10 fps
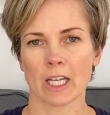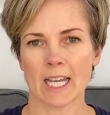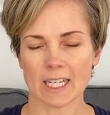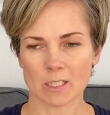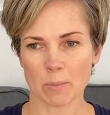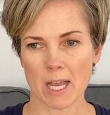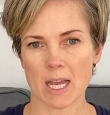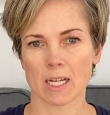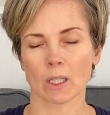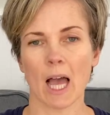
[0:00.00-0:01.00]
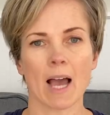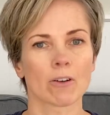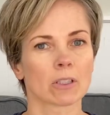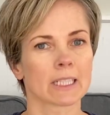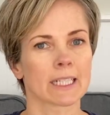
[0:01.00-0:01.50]
Expand
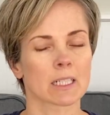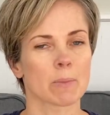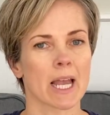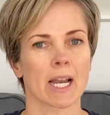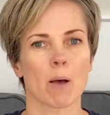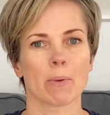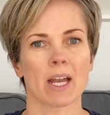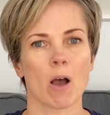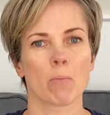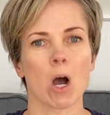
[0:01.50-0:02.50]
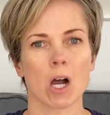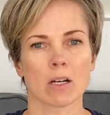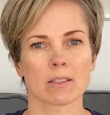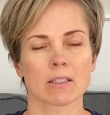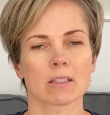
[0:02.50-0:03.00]
laterally, expand up and out.
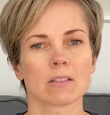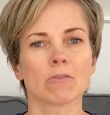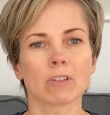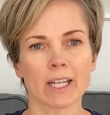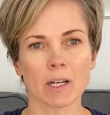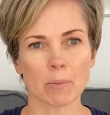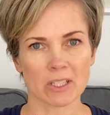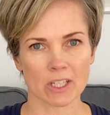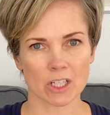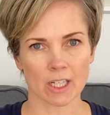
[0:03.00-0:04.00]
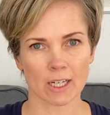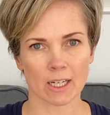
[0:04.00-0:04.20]
Pause in this inflated position.